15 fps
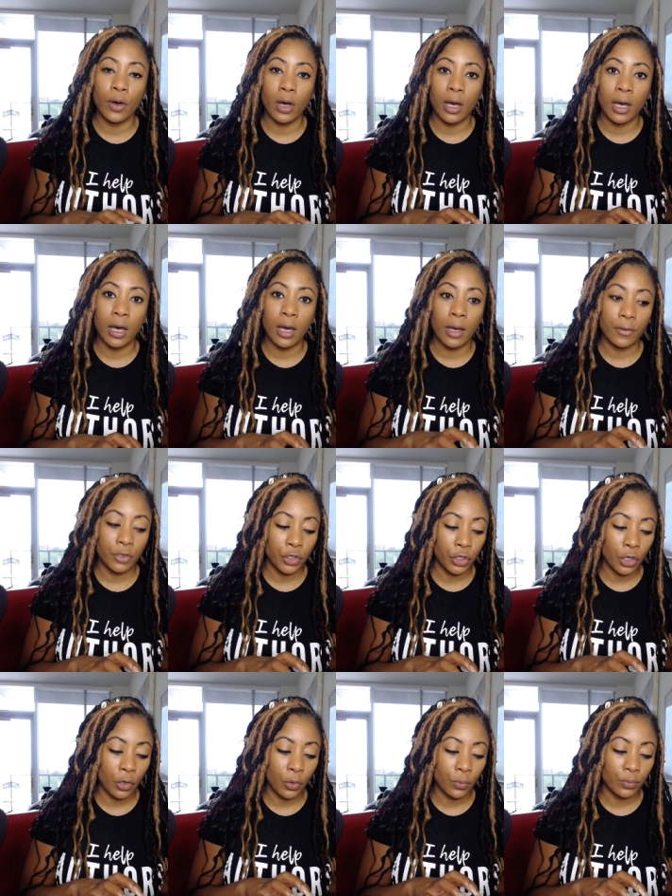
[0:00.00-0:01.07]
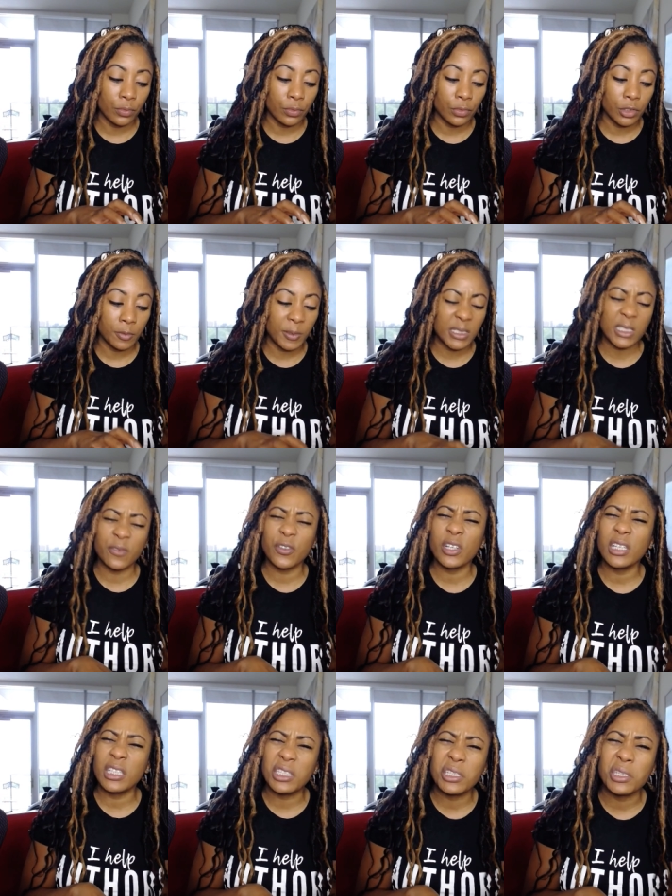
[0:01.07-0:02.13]
uh, you know,
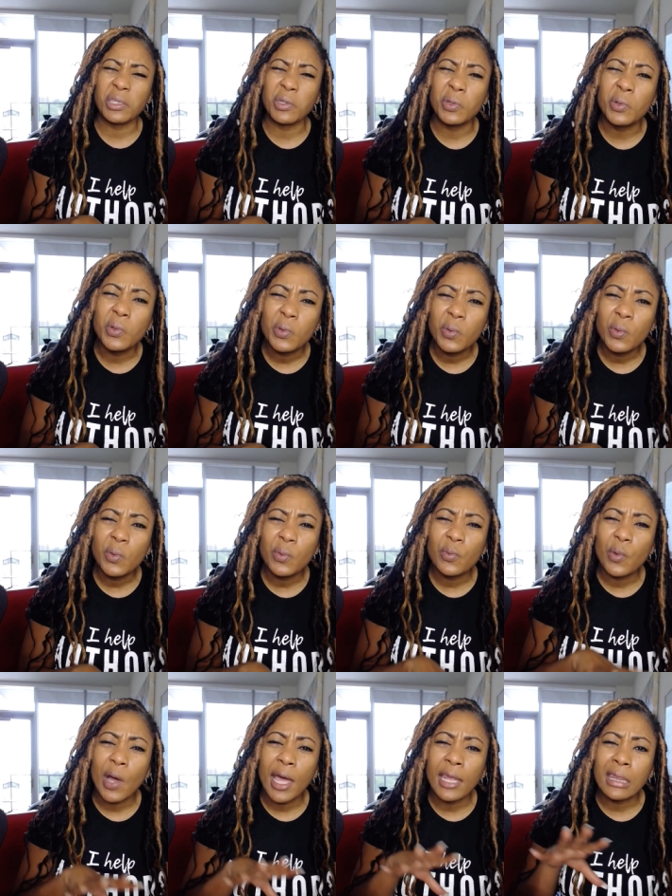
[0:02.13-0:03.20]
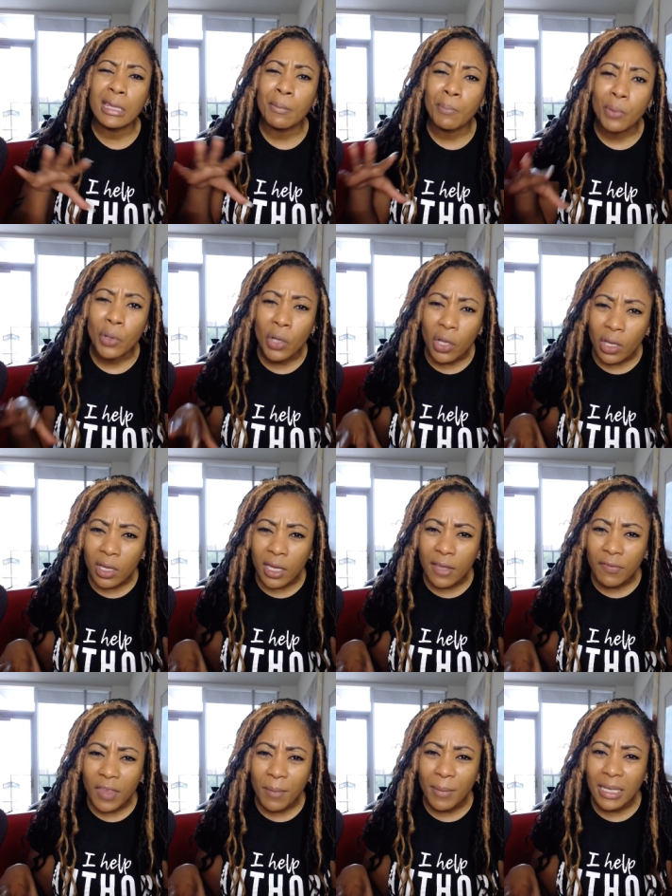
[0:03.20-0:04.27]
specifically to you and the book,
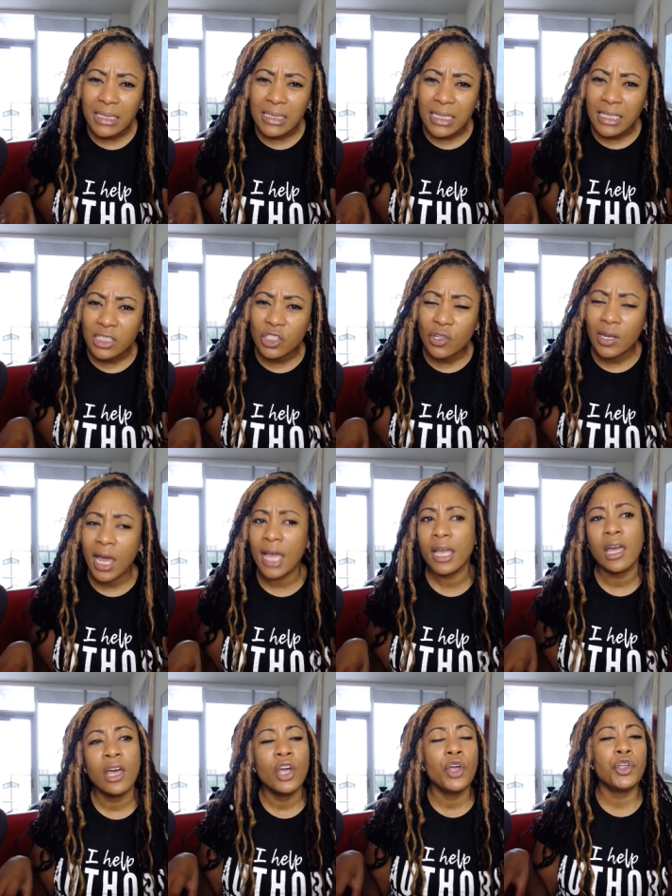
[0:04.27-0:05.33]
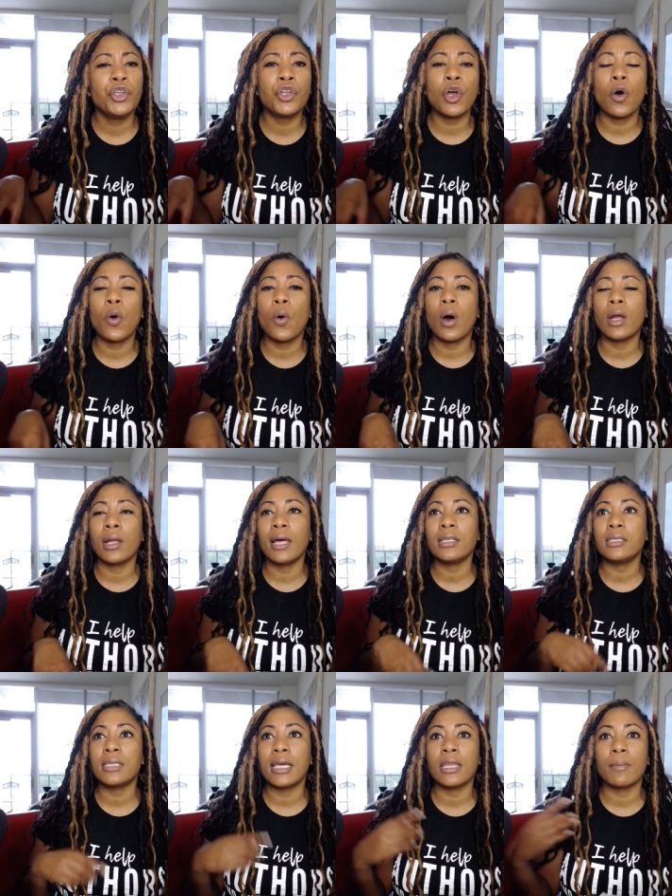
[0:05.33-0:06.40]
if that makes sense. So, like, you know,
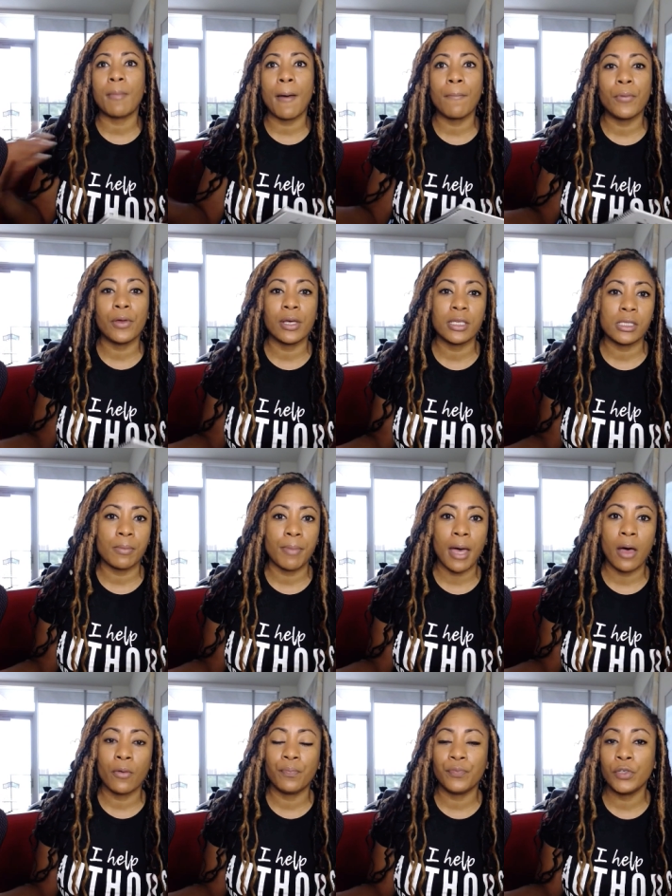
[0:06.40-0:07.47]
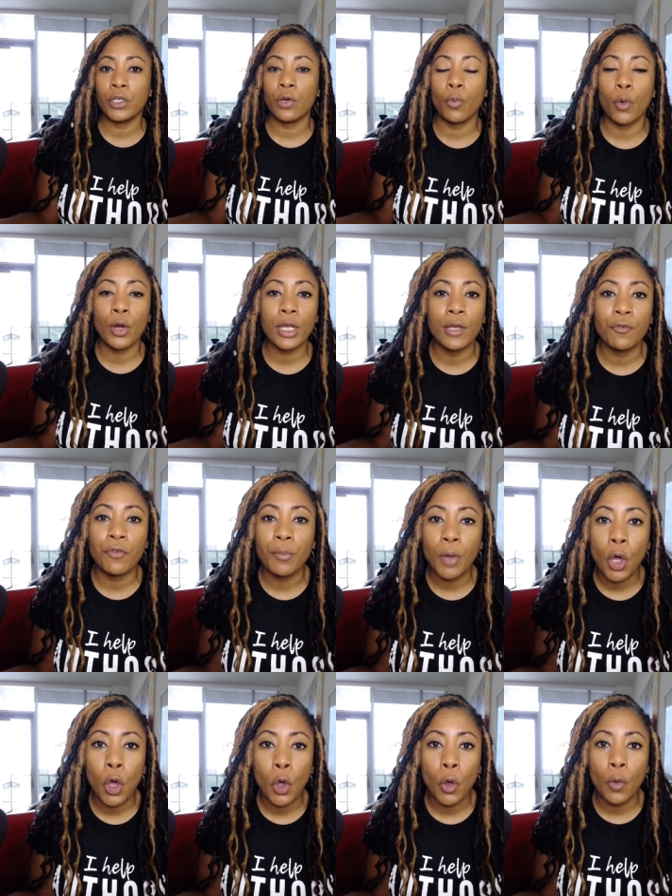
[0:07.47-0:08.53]
let's say that my book is about, you know, working from
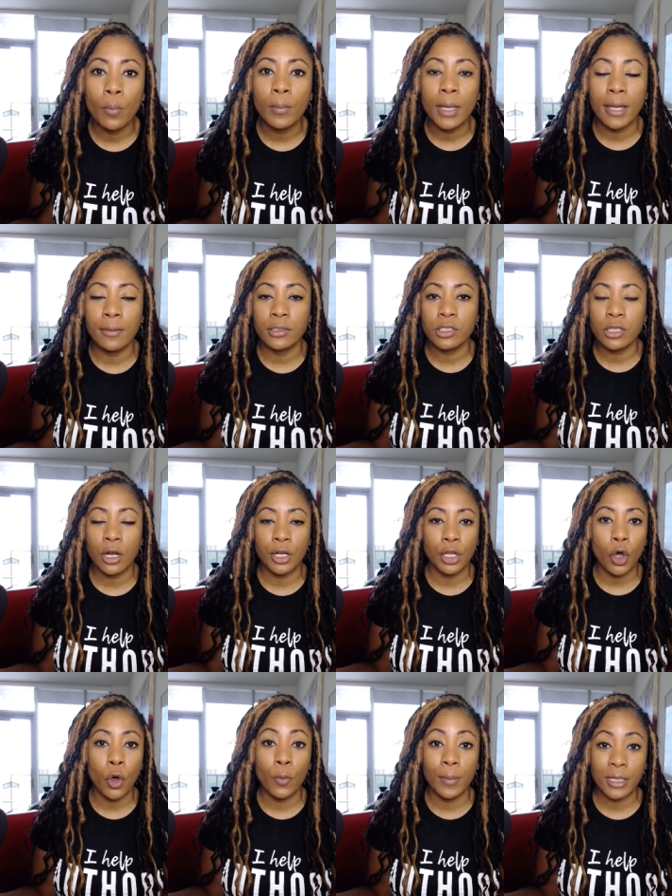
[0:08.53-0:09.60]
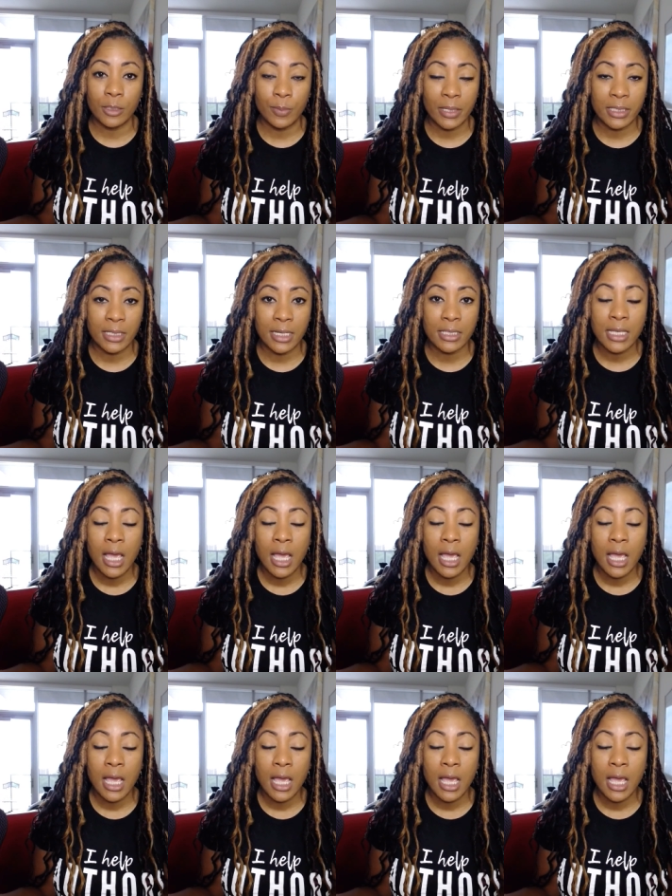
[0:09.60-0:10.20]
home and starting a home based business.